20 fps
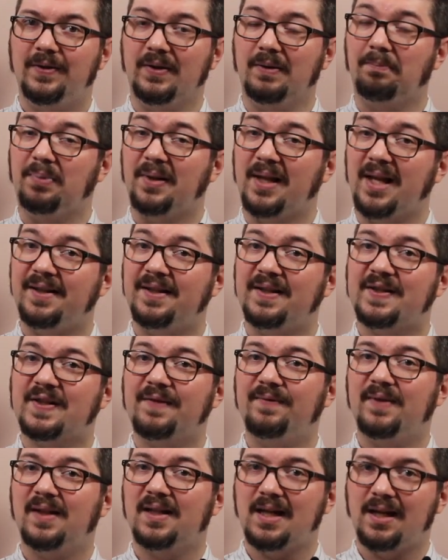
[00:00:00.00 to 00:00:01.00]
the blandness
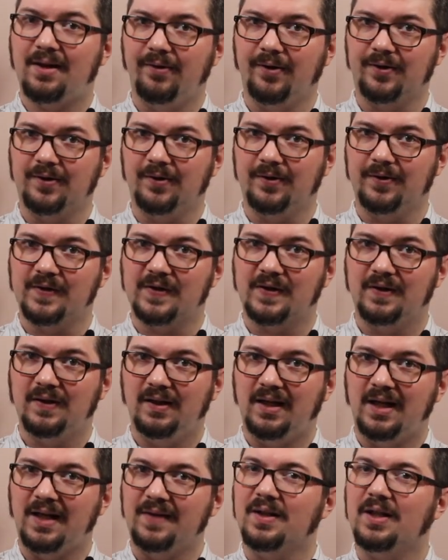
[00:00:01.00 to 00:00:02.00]
of the characters
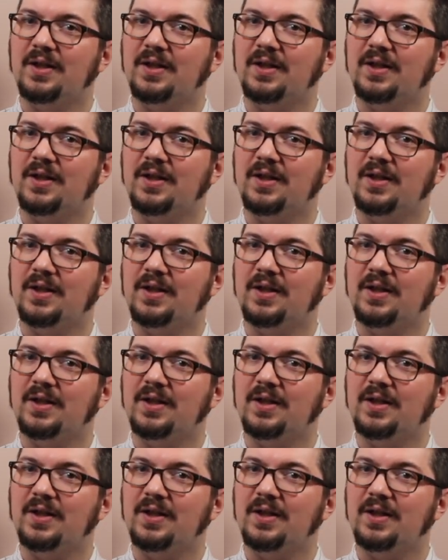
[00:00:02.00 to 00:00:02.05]
and